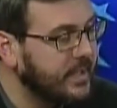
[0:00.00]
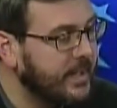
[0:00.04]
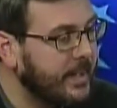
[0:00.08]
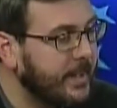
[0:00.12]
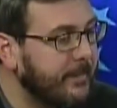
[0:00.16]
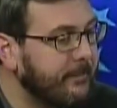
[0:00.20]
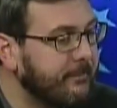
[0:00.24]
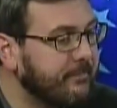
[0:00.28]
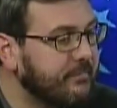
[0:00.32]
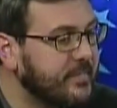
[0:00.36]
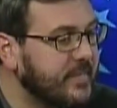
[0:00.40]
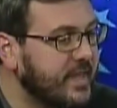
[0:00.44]

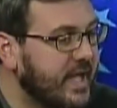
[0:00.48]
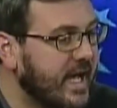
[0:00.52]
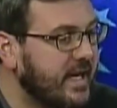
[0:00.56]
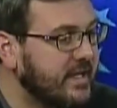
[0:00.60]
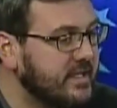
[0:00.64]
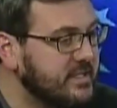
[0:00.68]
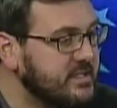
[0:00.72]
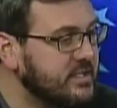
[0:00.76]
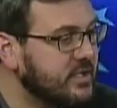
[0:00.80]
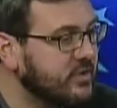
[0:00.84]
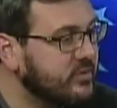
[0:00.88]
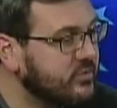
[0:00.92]
That
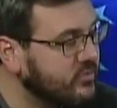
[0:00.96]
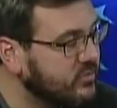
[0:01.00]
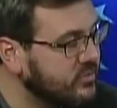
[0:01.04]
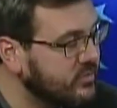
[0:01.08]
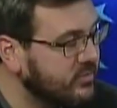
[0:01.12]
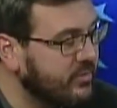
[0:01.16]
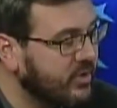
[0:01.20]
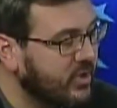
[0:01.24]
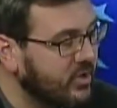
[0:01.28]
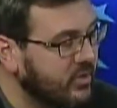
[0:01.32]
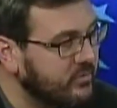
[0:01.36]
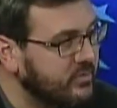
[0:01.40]
is under the
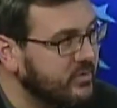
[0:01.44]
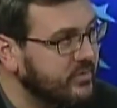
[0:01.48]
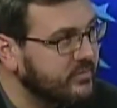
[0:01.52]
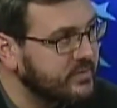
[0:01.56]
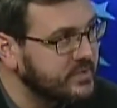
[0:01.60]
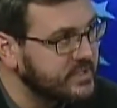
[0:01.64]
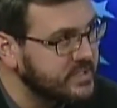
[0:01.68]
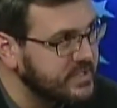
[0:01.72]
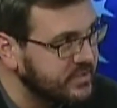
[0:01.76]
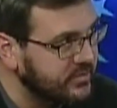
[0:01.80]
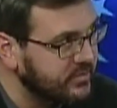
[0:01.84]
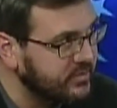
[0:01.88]
Department of
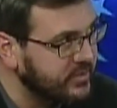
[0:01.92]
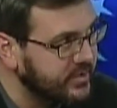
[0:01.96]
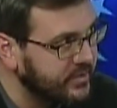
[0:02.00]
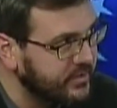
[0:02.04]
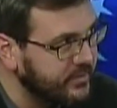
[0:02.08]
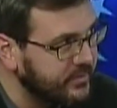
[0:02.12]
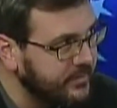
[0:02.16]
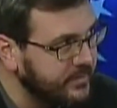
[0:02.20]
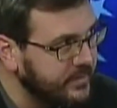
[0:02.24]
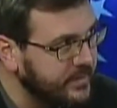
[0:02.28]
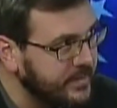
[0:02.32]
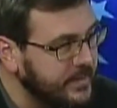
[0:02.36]
Interior.